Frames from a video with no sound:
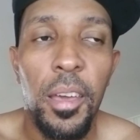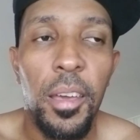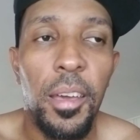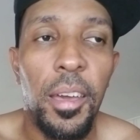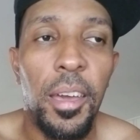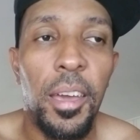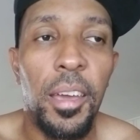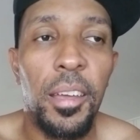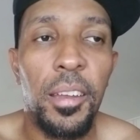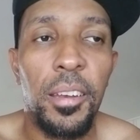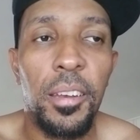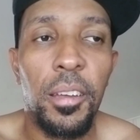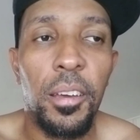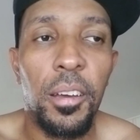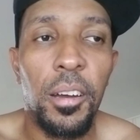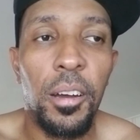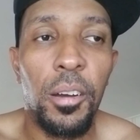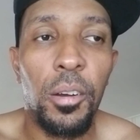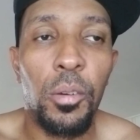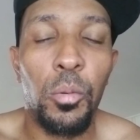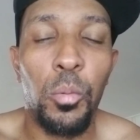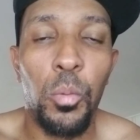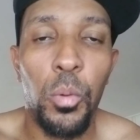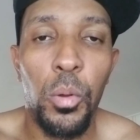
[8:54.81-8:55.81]
And
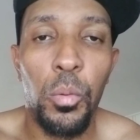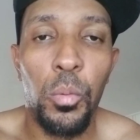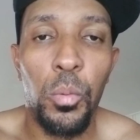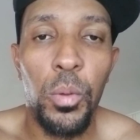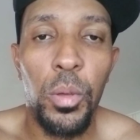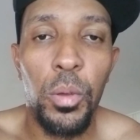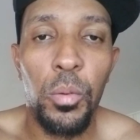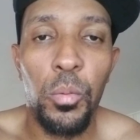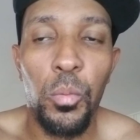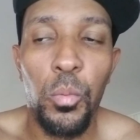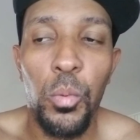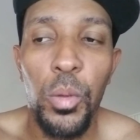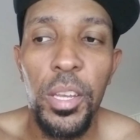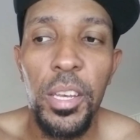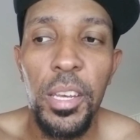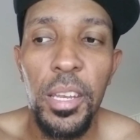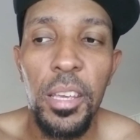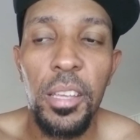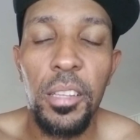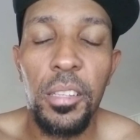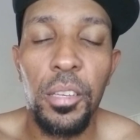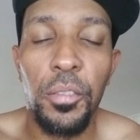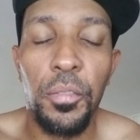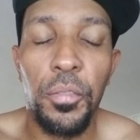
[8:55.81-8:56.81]
we
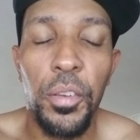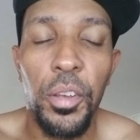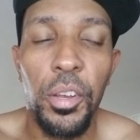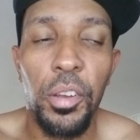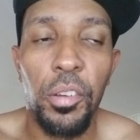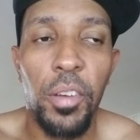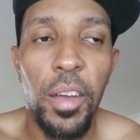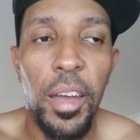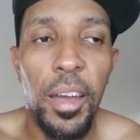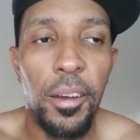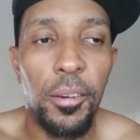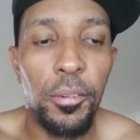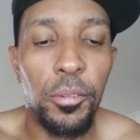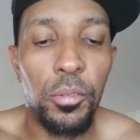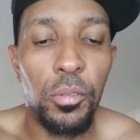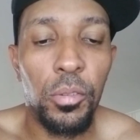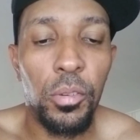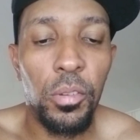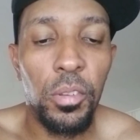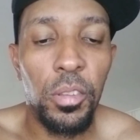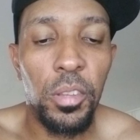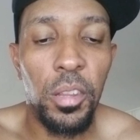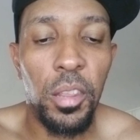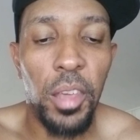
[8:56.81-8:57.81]
need to figure out
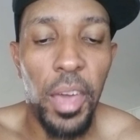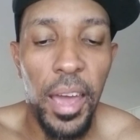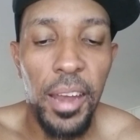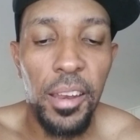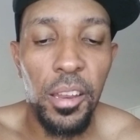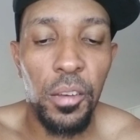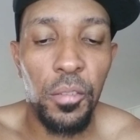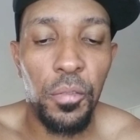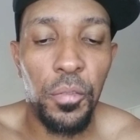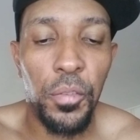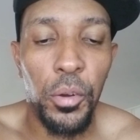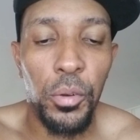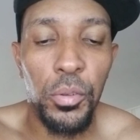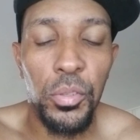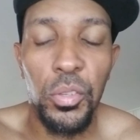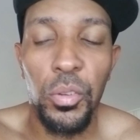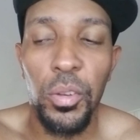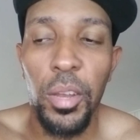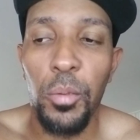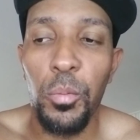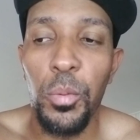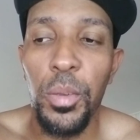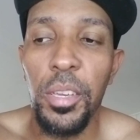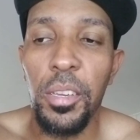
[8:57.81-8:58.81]
that info so
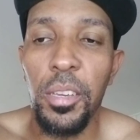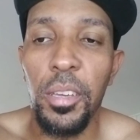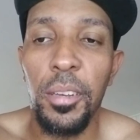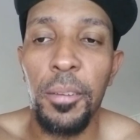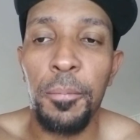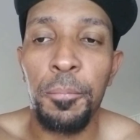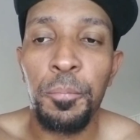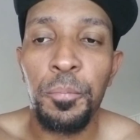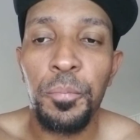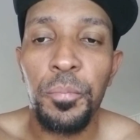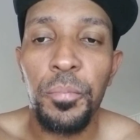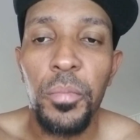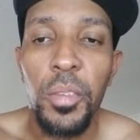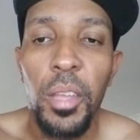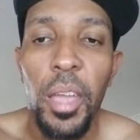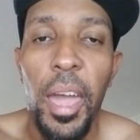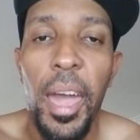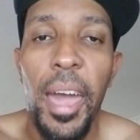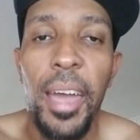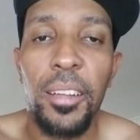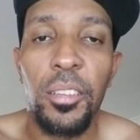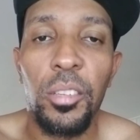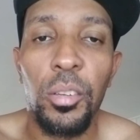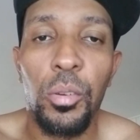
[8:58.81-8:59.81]
that we can
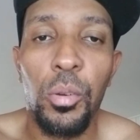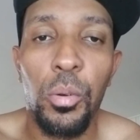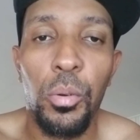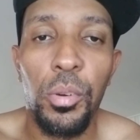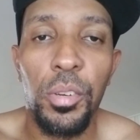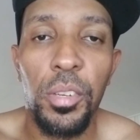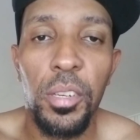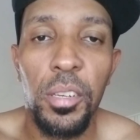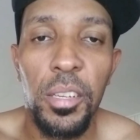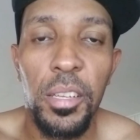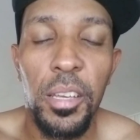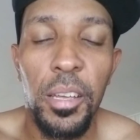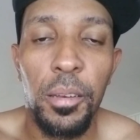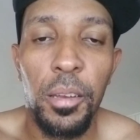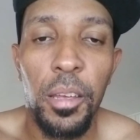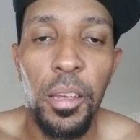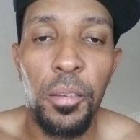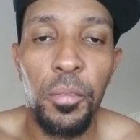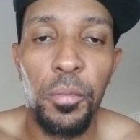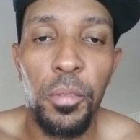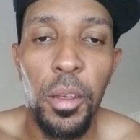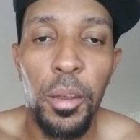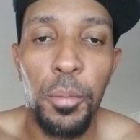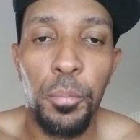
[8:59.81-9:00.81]
act accordingly
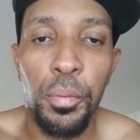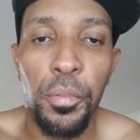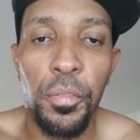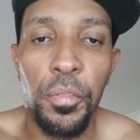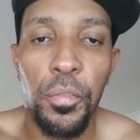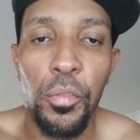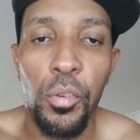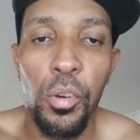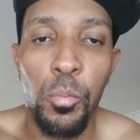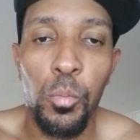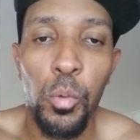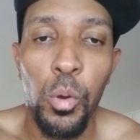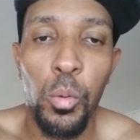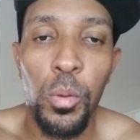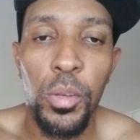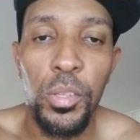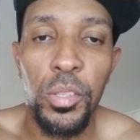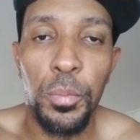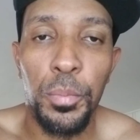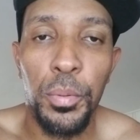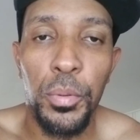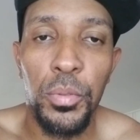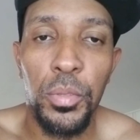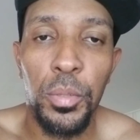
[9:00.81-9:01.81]
and perform what we're
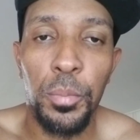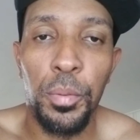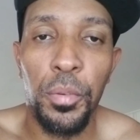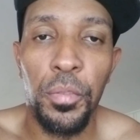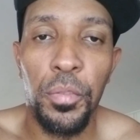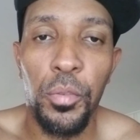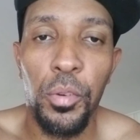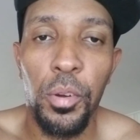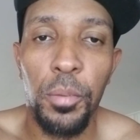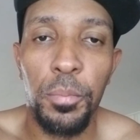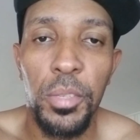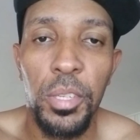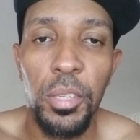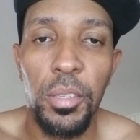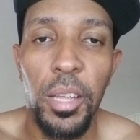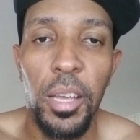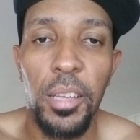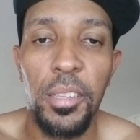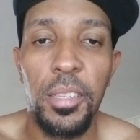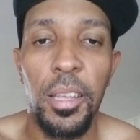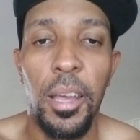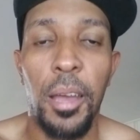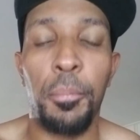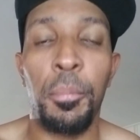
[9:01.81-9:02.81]
supposed to perform. Till
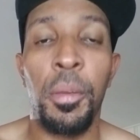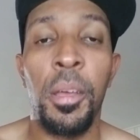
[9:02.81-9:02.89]
next time,